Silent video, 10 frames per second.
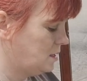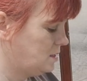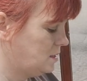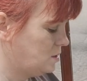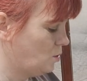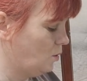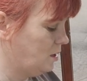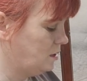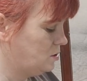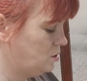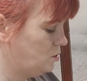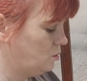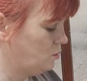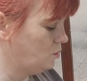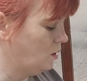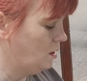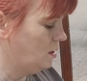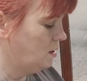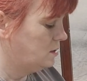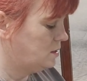is it's going to
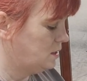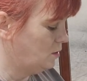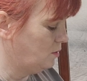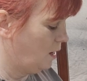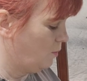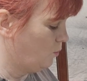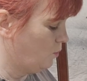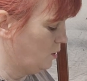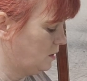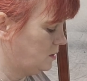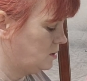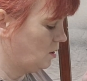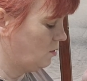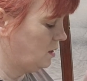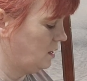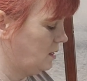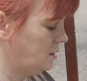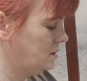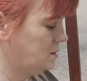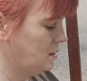seal that wood so that
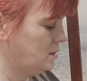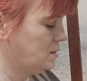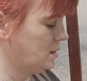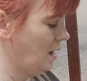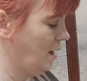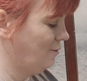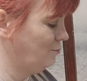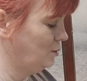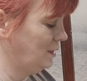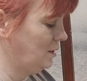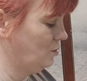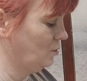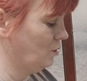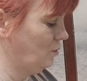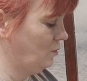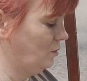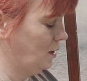it doesn't have bleed through,